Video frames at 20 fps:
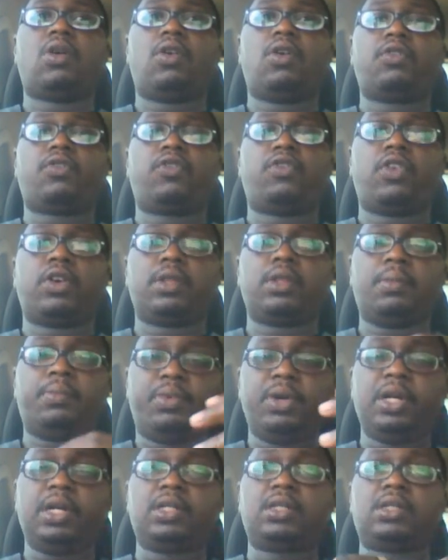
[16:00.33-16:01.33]
of for the
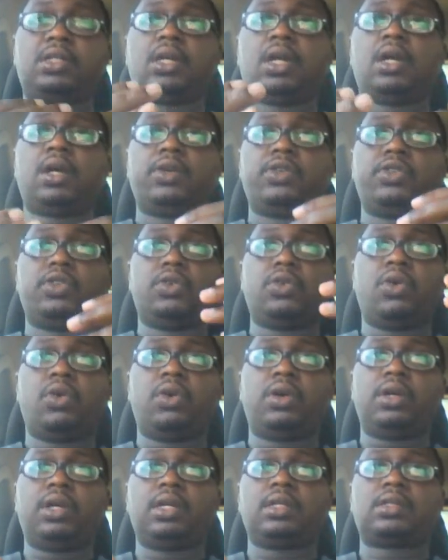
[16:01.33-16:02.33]
breach,
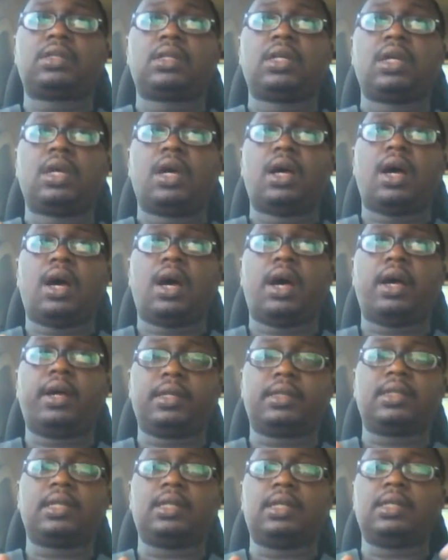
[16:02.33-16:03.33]
is
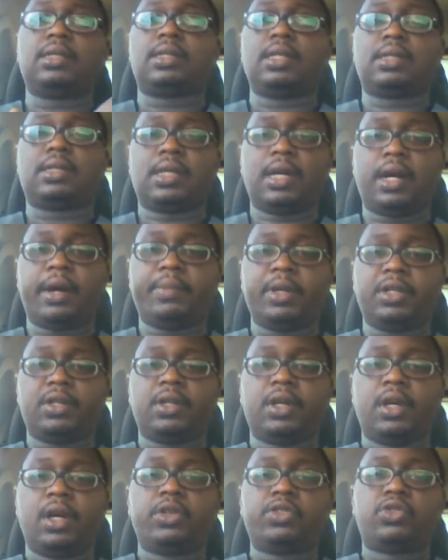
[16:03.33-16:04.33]

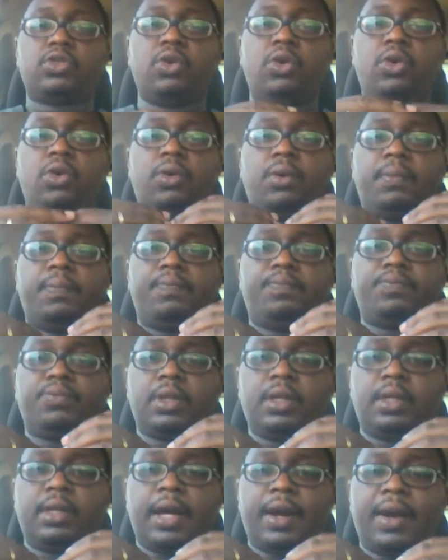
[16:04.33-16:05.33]
determined. So
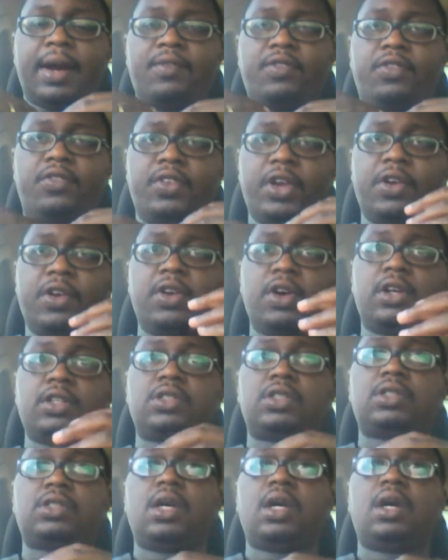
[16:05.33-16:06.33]
there are
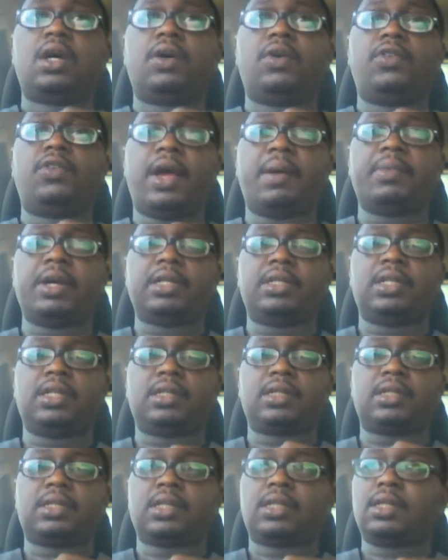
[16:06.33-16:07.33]
various
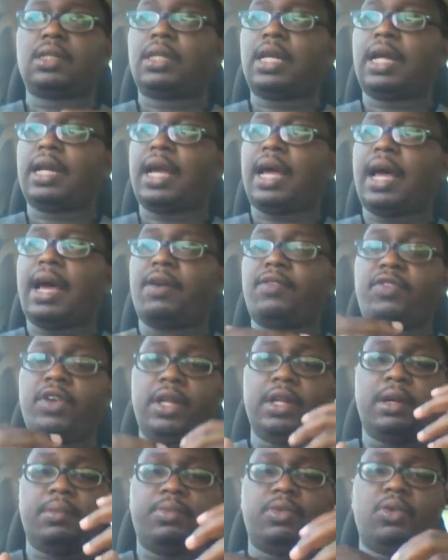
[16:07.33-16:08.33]
remedies that are
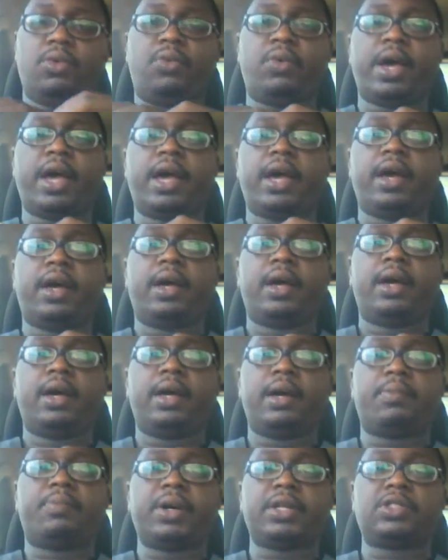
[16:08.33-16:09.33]
available where
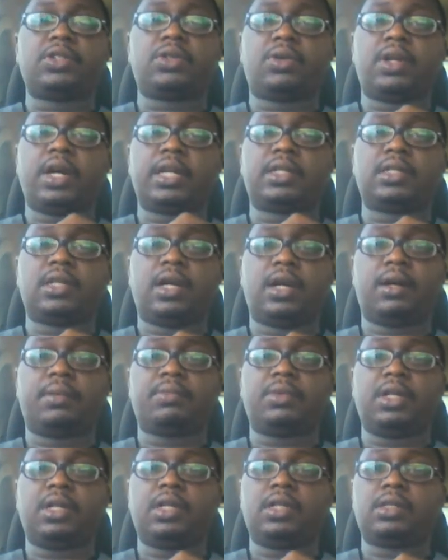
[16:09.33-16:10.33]
a particular
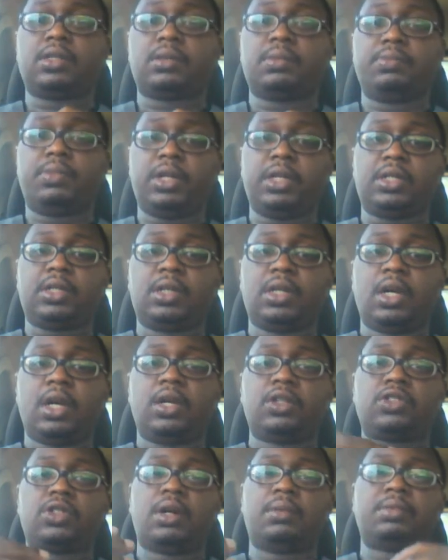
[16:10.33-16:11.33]
term is breached.
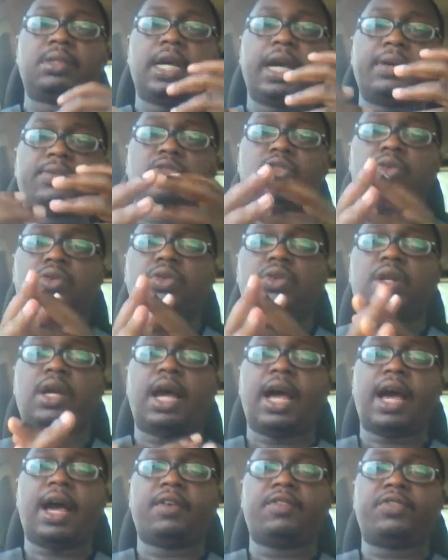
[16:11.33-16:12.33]
Sometimes you could
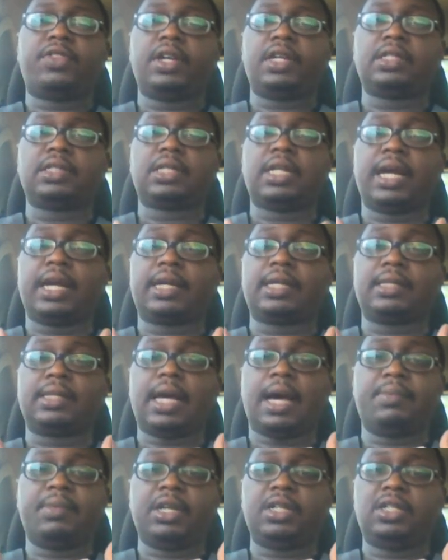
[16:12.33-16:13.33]
have things like
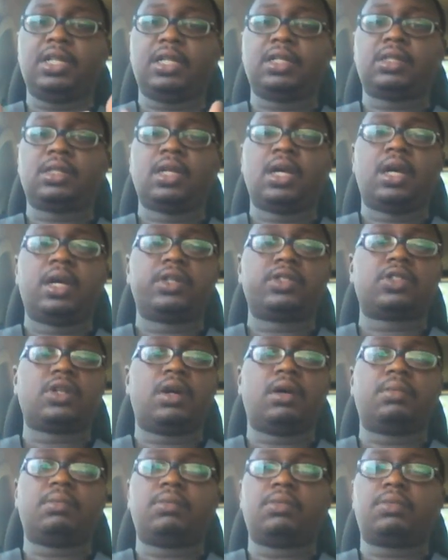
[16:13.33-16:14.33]
damages.
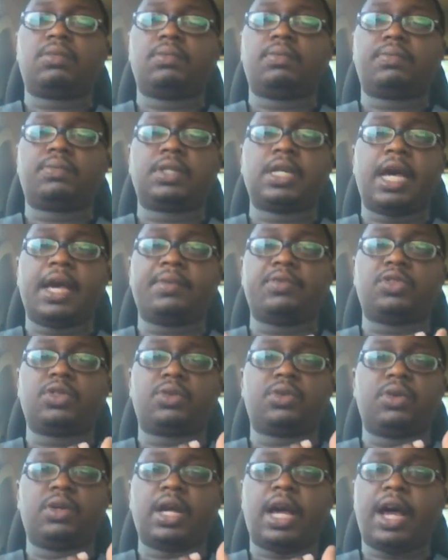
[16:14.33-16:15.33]
Sometimes you
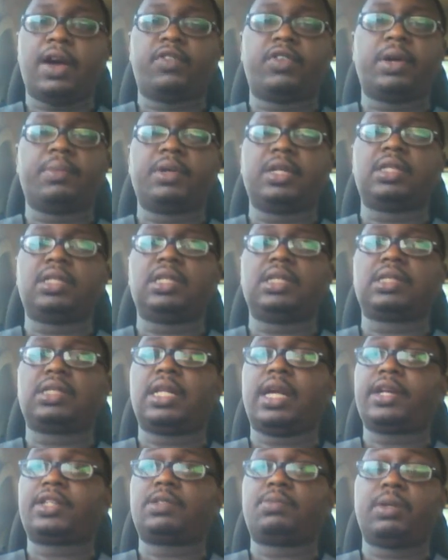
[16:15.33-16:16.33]
could have remedies
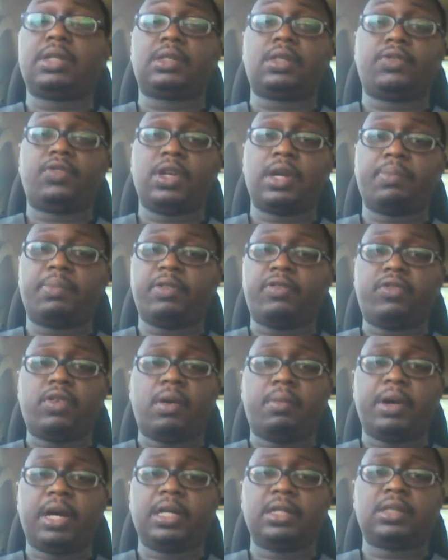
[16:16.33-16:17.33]
like specific
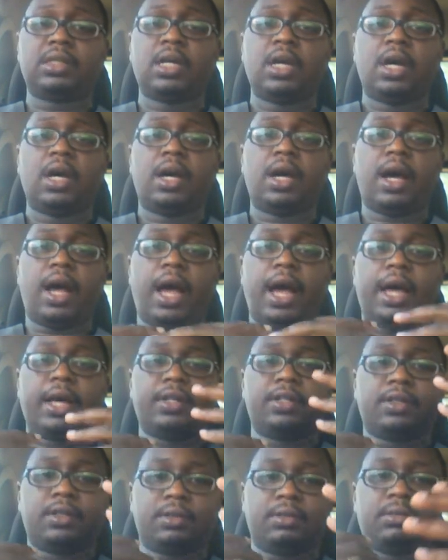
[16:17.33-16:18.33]
performance,
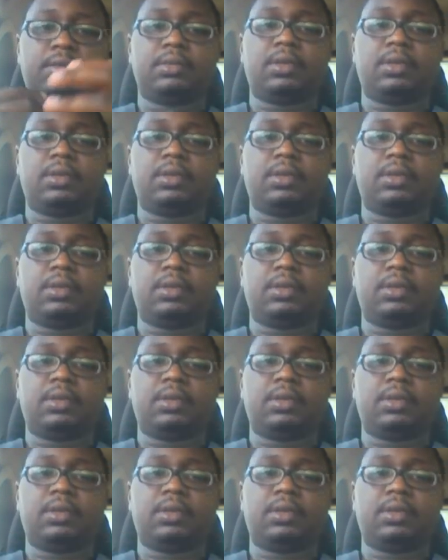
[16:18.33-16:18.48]
and